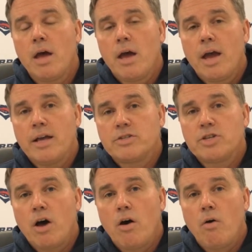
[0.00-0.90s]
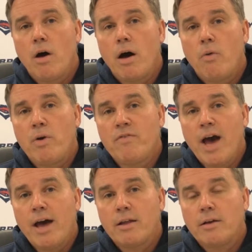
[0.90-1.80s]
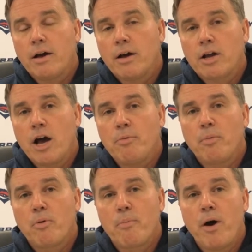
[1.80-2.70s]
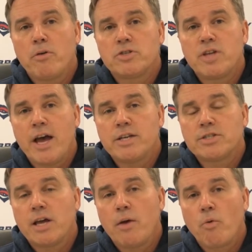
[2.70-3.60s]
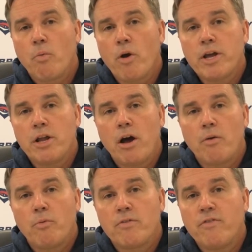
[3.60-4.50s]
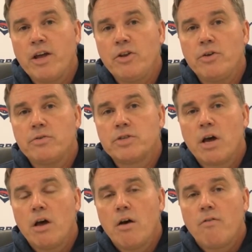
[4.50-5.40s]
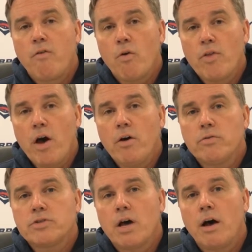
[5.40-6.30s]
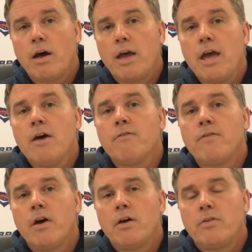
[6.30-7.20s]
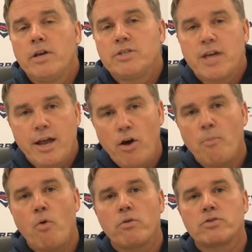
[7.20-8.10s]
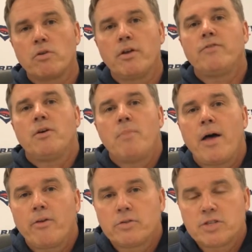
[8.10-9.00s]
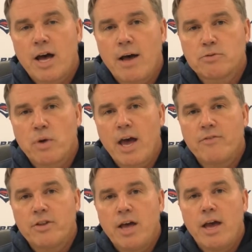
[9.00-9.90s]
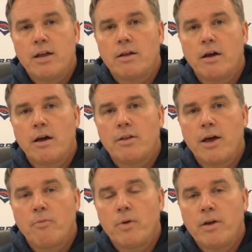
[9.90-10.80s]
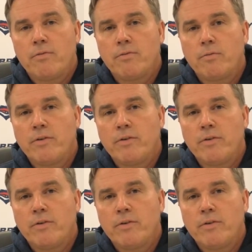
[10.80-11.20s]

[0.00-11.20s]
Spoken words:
And so we've got a couple of proposed dates, and we're working on with venues for those. If the stay-at-home orders are lifted by those times, we have a date that we've